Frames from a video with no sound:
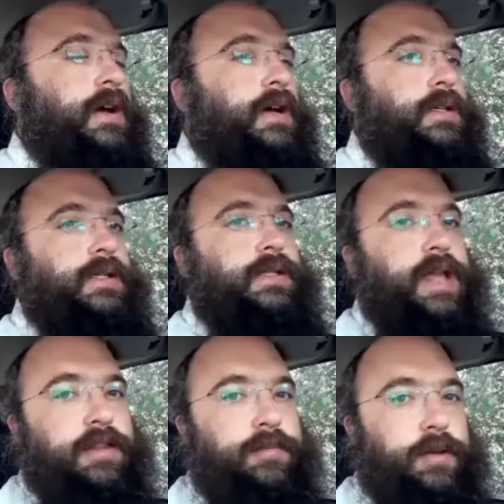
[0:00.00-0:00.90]
a
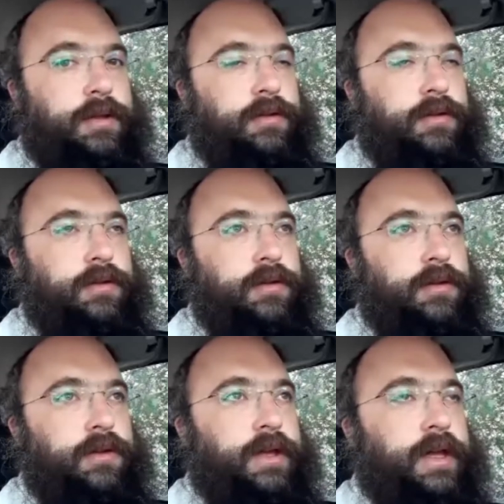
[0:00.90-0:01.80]
statement,
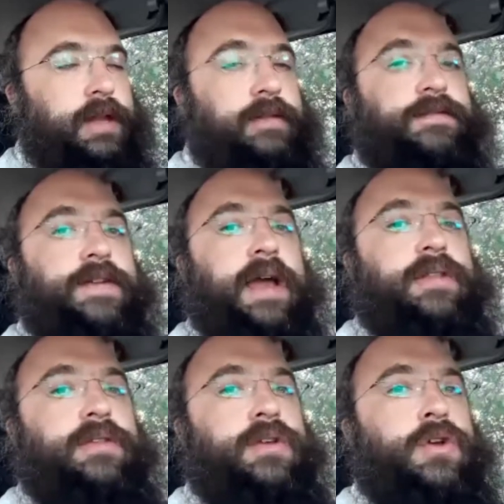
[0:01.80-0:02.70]
in
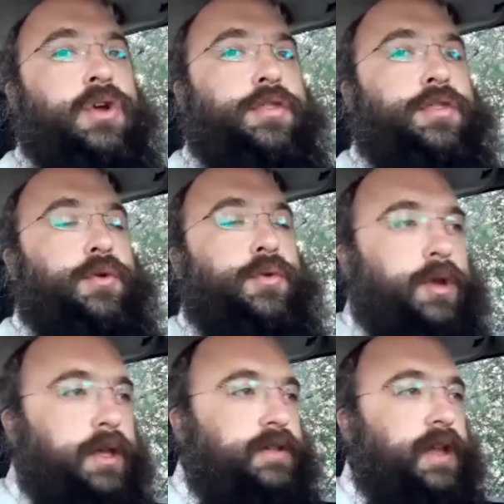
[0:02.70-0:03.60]
fact,
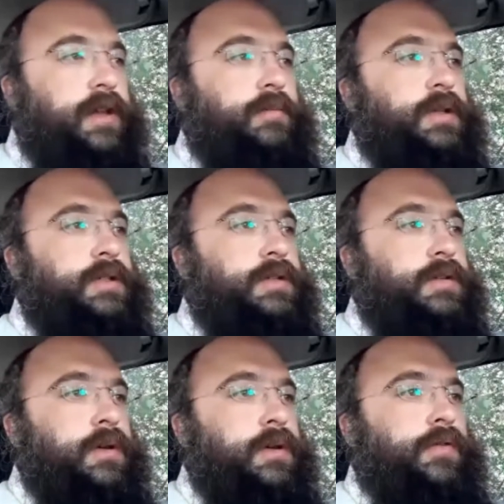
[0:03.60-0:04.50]
three statements
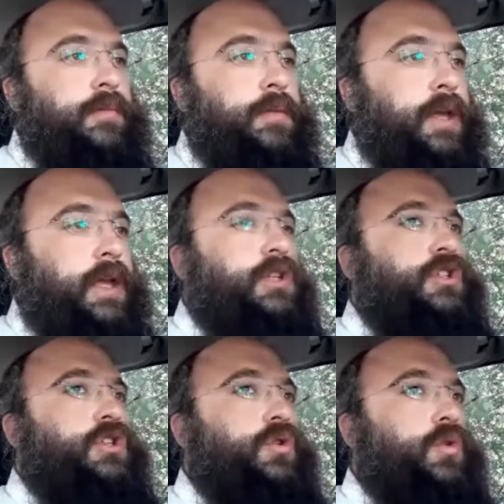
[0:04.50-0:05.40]
from
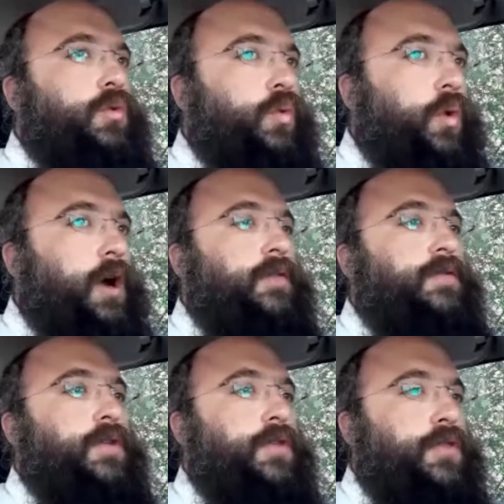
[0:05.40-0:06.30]
each one
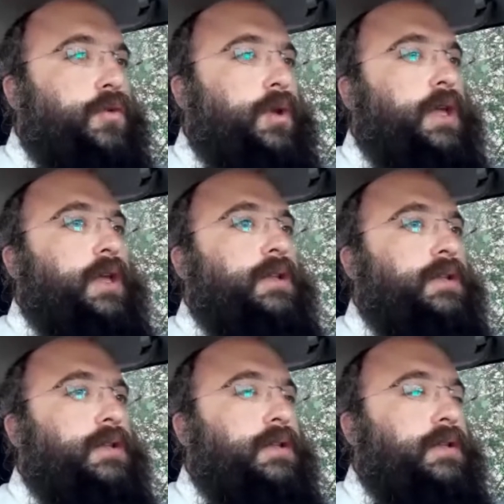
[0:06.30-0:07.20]
of the three
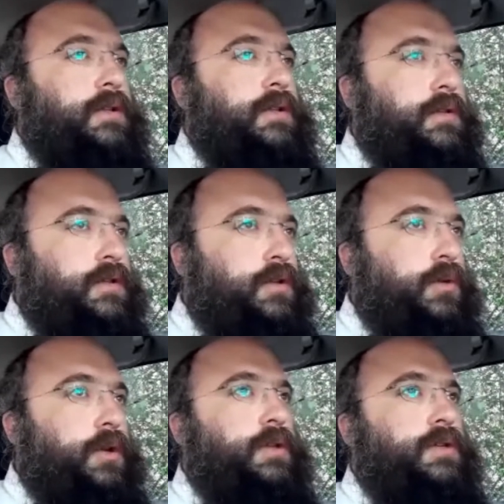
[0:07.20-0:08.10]

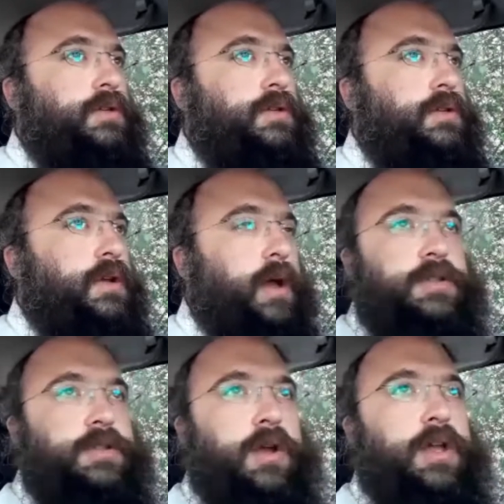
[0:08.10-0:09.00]
students, I'm
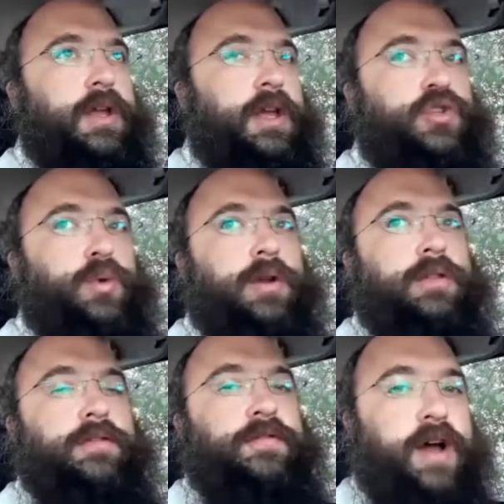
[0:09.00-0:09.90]
sorry, each one of
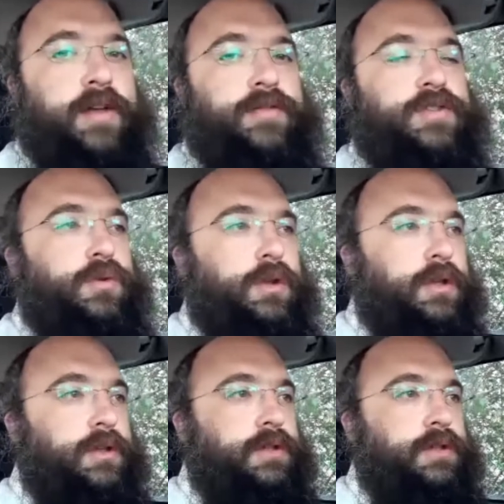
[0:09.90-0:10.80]
the five
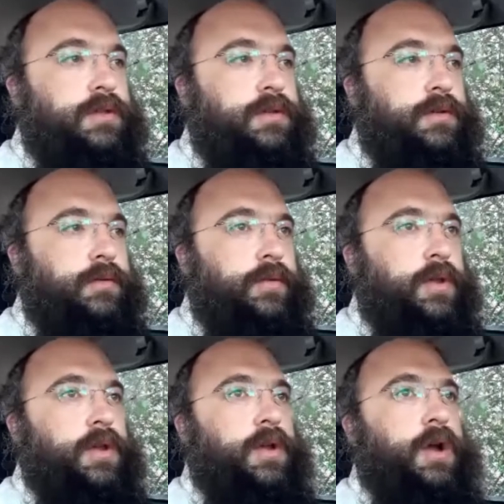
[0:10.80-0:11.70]
students
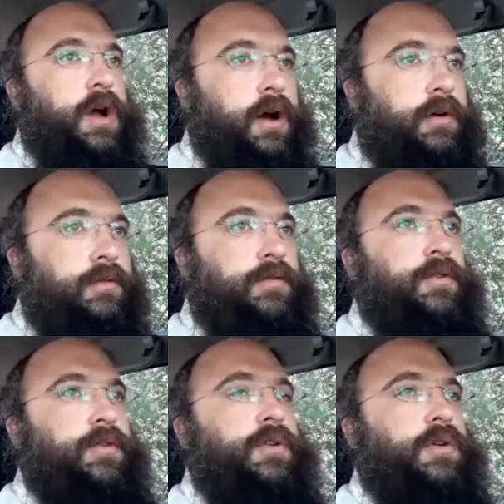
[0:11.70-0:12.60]
of
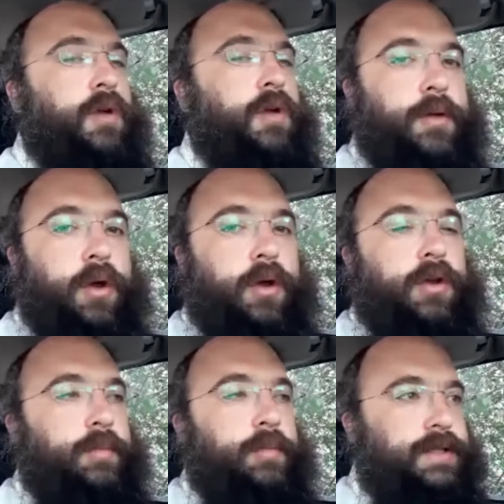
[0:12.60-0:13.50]
Rabbi
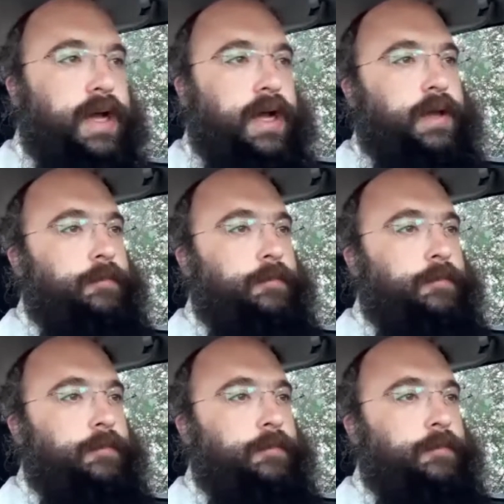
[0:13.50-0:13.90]
Yochanan ben Zakkai.